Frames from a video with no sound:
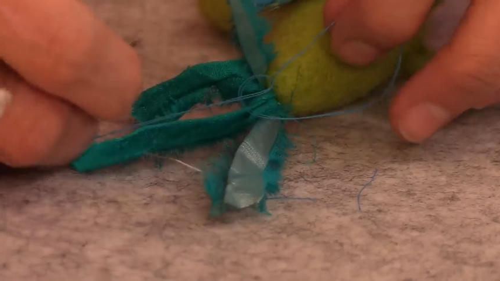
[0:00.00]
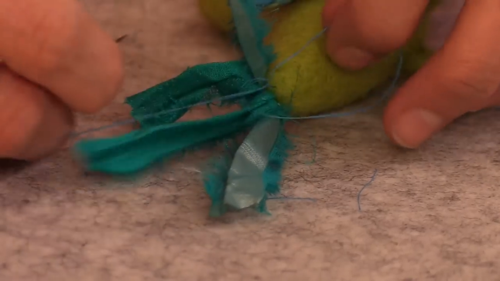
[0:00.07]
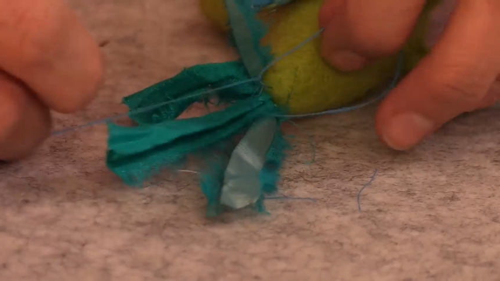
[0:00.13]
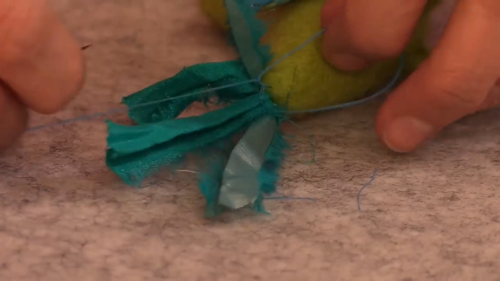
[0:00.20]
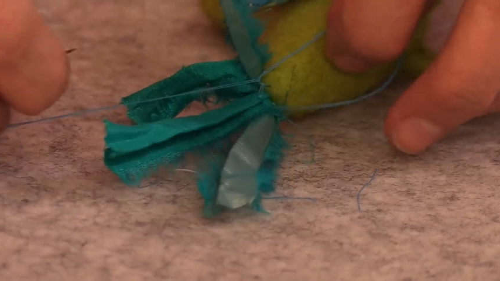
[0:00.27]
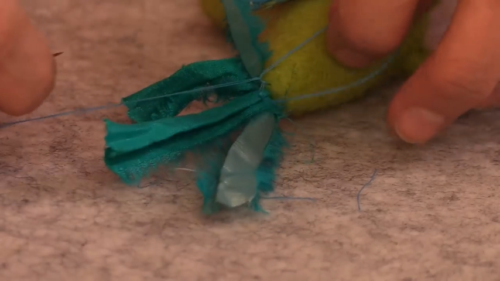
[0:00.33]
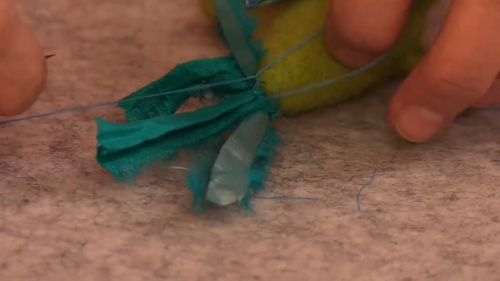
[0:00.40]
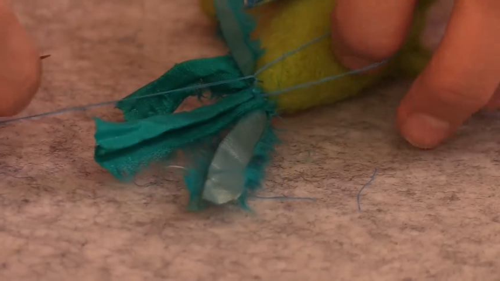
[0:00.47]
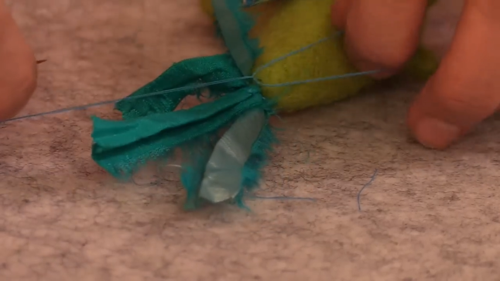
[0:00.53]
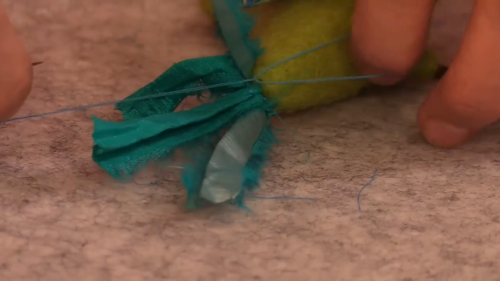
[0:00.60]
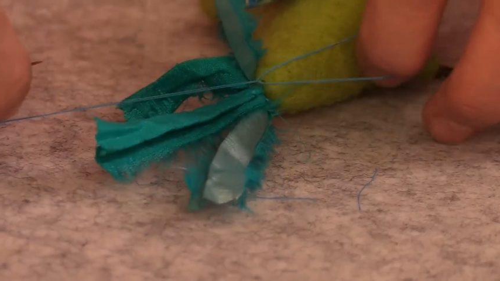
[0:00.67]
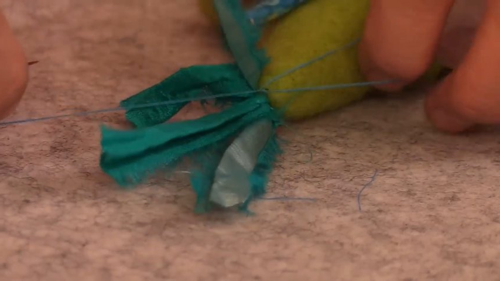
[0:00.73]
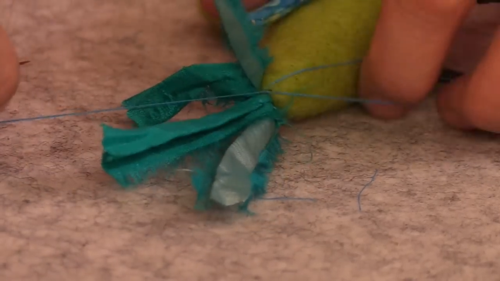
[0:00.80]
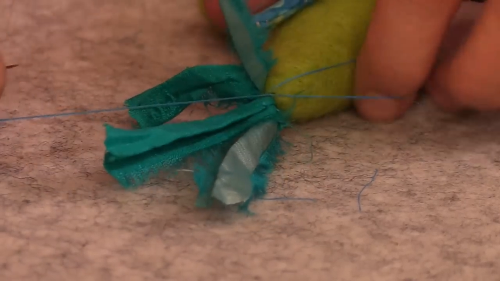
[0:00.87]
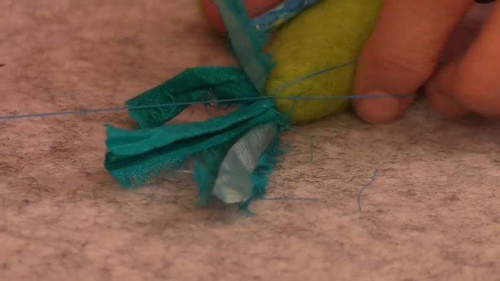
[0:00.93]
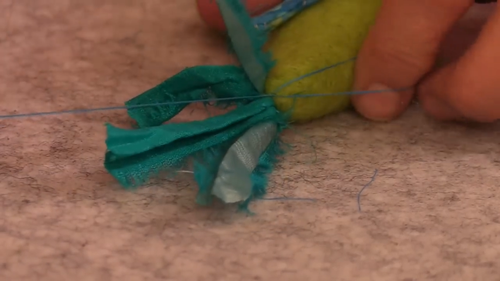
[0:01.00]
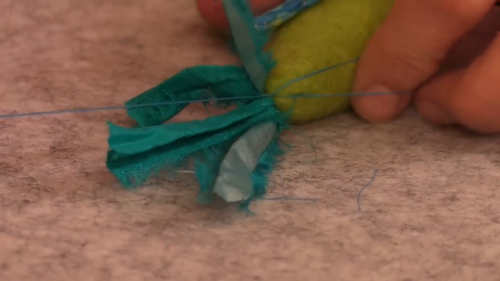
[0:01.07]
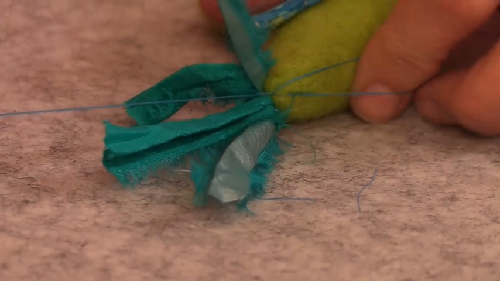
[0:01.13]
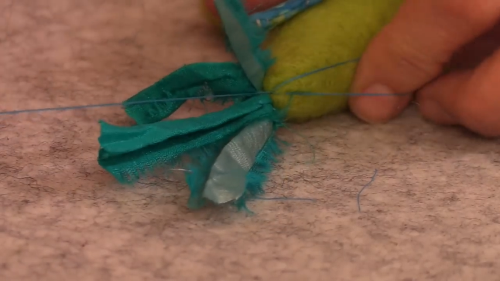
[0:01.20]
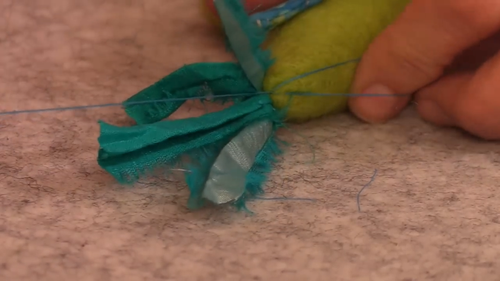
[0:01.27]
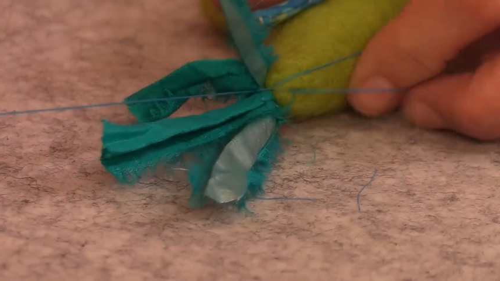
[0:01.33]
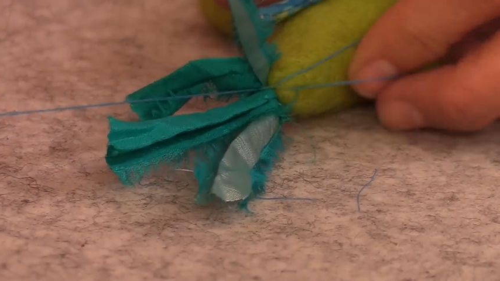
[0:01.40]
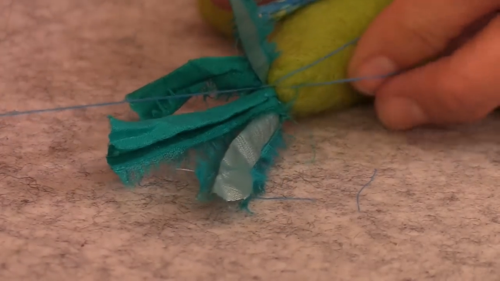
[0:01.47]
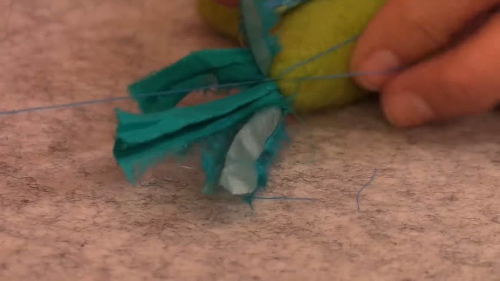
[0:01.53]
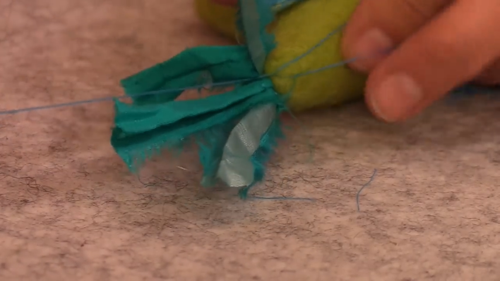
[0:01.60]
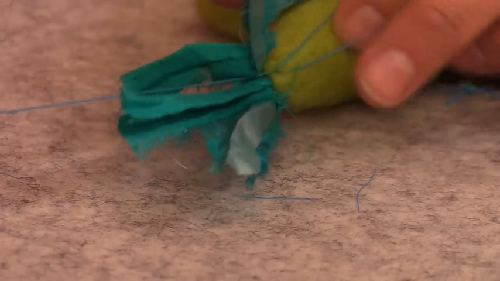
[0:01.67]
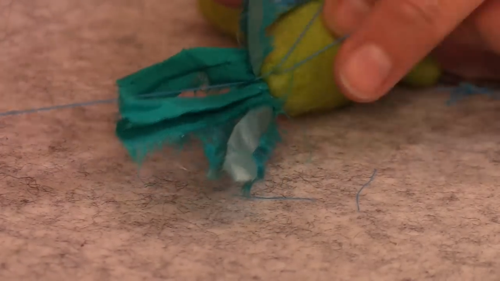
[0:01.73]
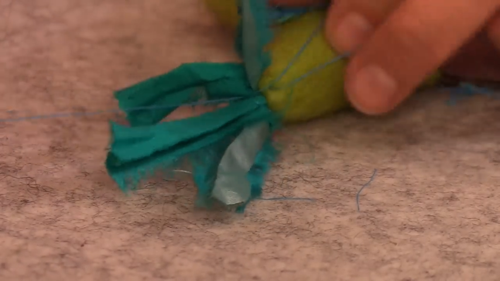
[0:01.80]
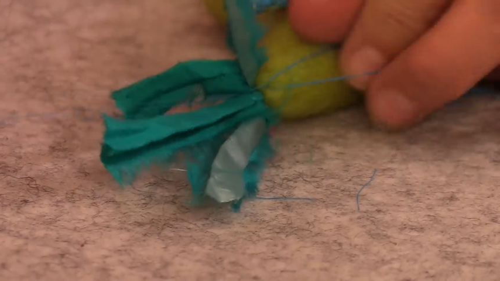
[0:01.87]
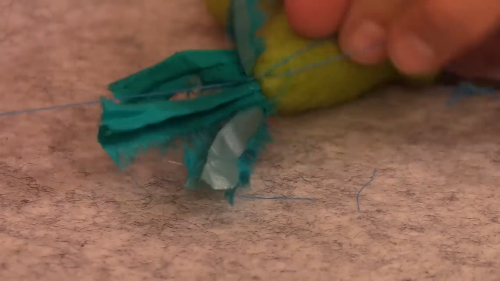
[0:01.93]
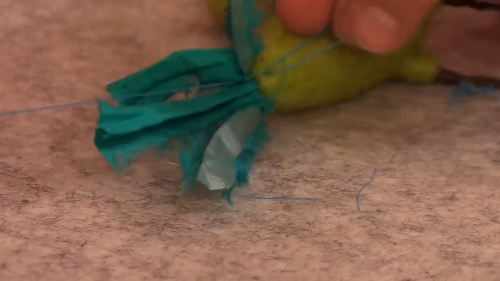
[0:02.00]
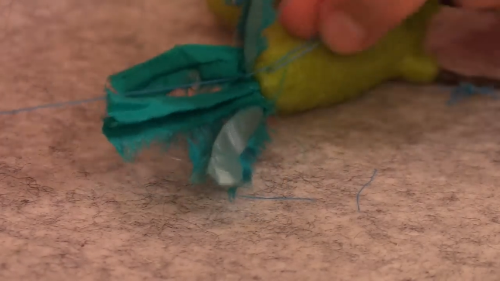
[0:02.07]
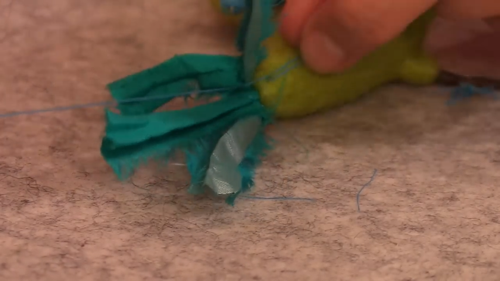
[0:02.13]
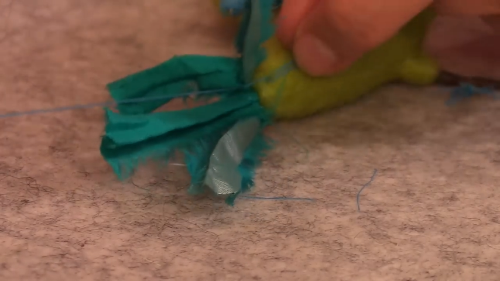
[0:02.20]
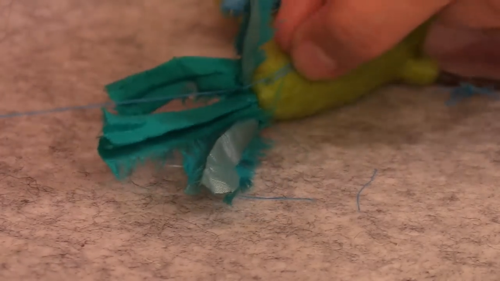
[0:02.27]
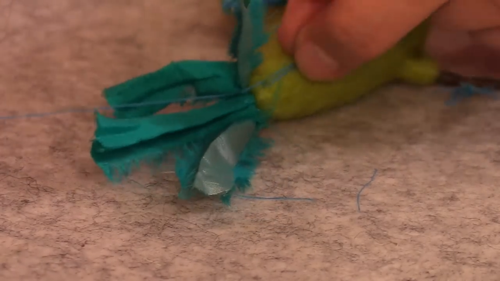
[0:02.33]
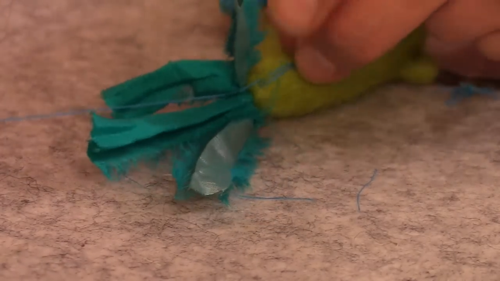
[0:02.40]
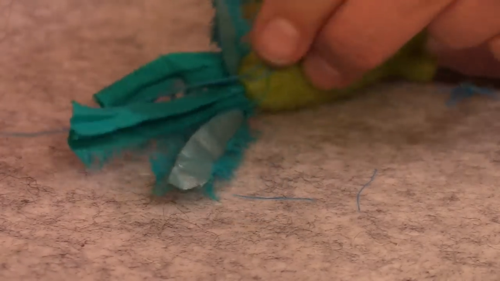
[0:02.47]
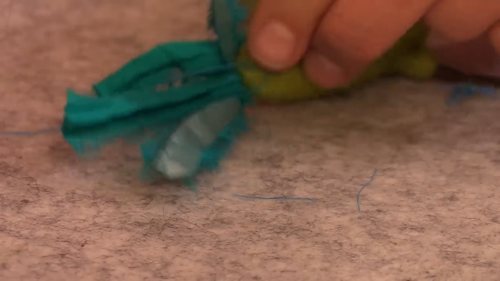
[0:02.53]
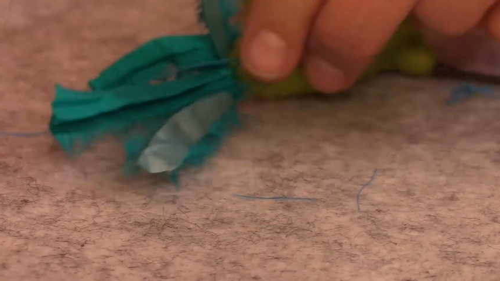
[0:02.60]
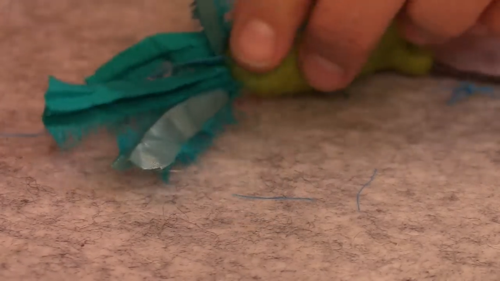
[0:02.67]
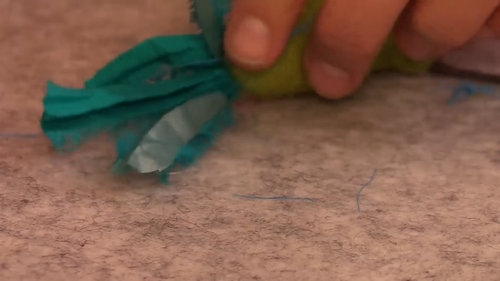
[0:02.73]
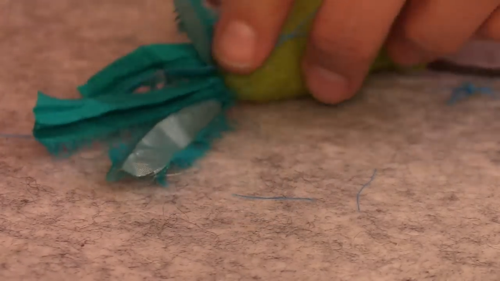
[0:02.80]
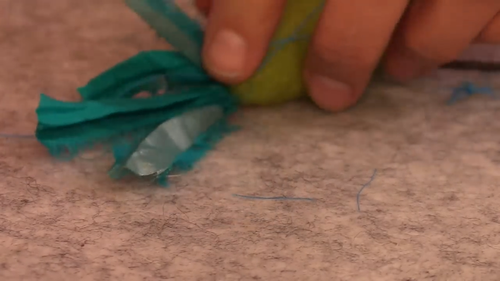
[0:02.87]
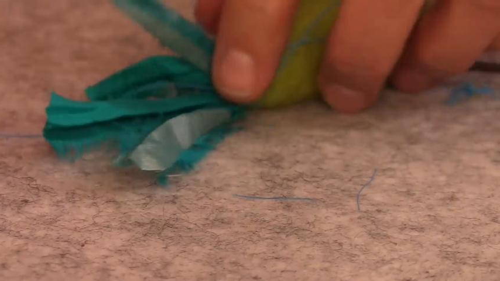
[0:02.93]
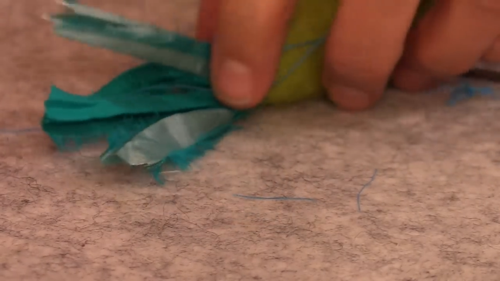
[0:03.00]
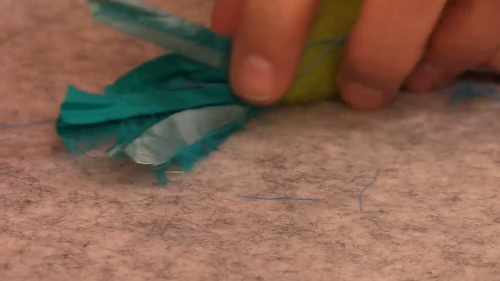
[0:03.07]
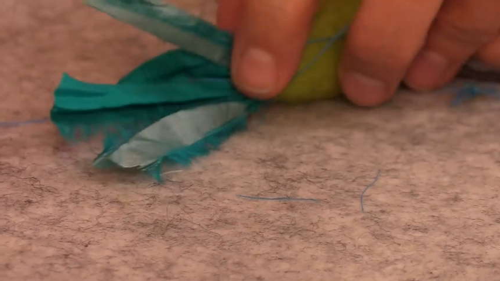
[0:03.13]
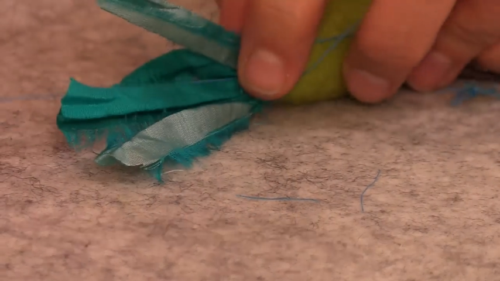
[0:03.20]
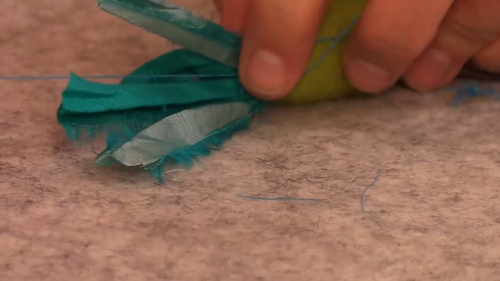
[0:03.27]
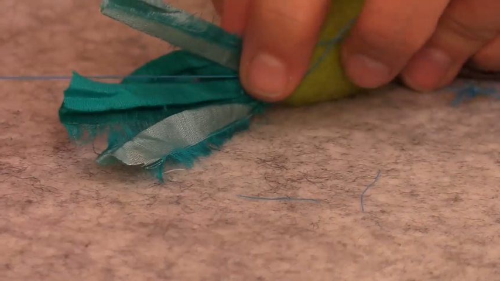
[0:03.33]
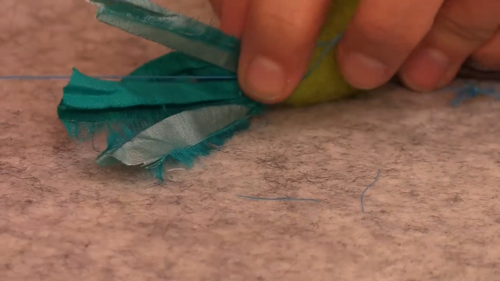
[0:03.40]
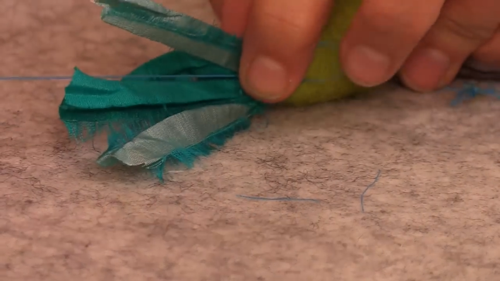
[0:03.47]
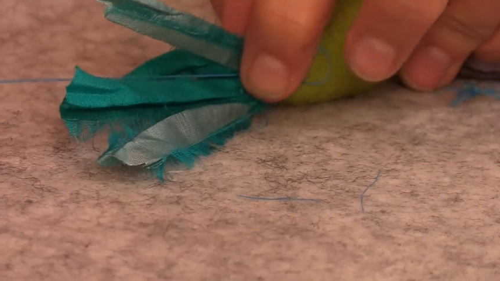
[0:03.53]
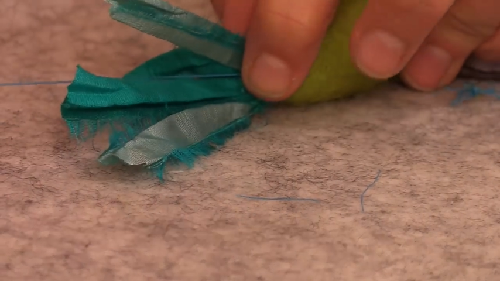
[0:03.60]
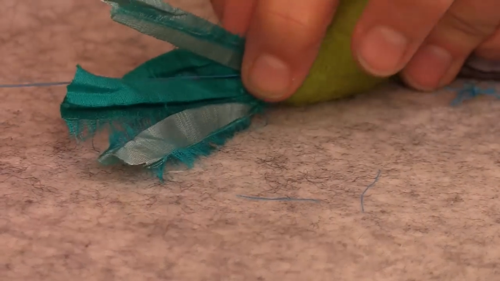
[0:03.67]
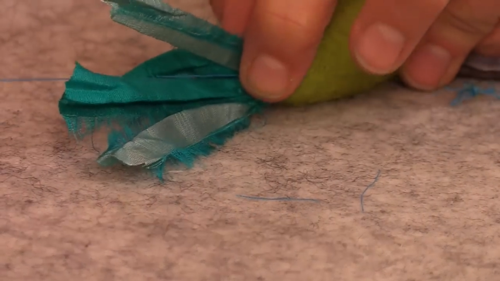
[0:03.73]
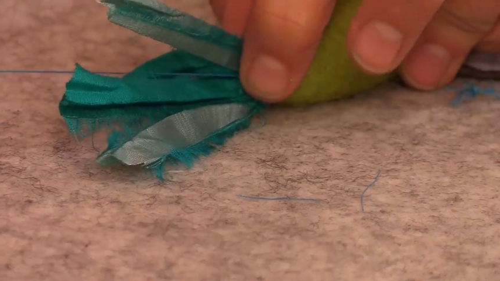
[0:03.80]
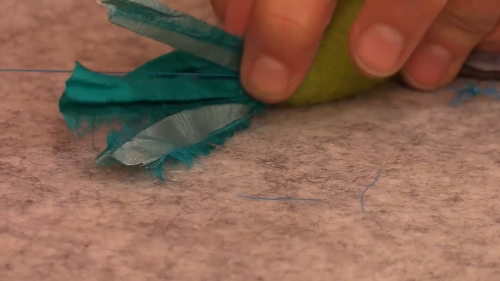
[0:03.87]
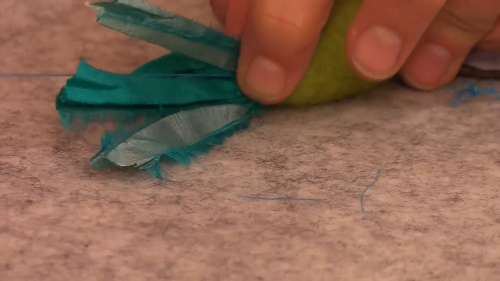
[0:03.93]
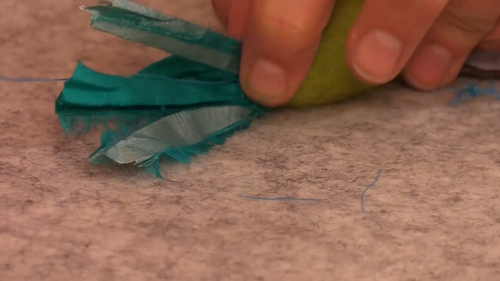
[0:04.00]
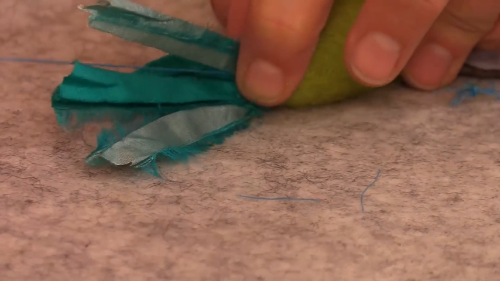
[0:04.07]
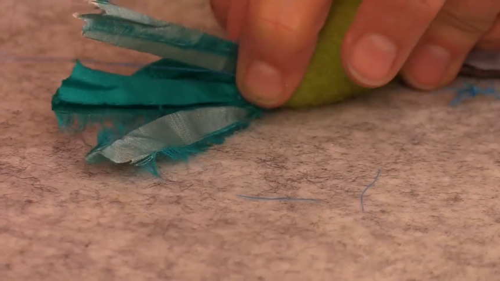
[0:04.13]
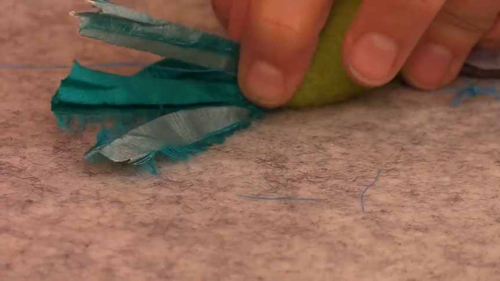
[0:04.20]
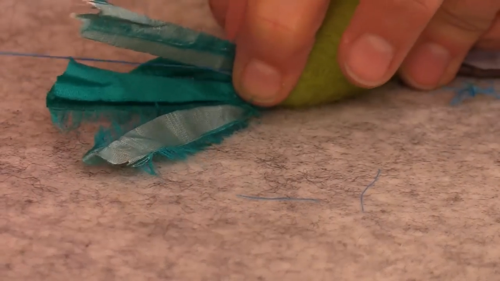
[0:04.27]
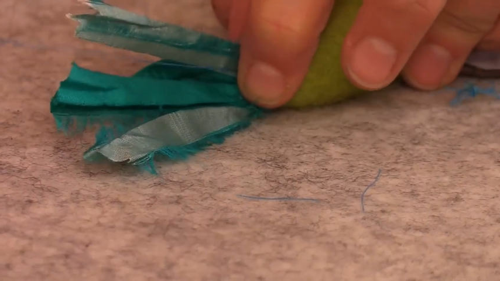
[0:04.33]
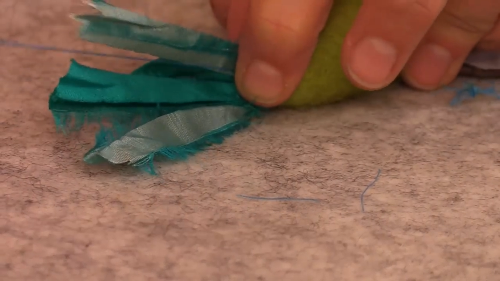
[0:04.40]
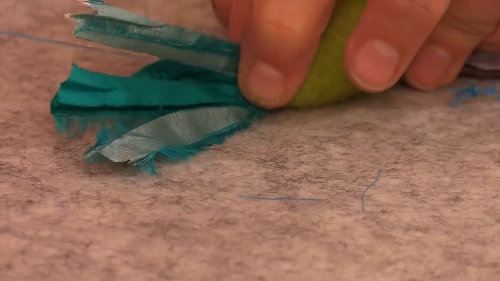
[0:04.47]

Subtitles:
[unreadable: no face in view]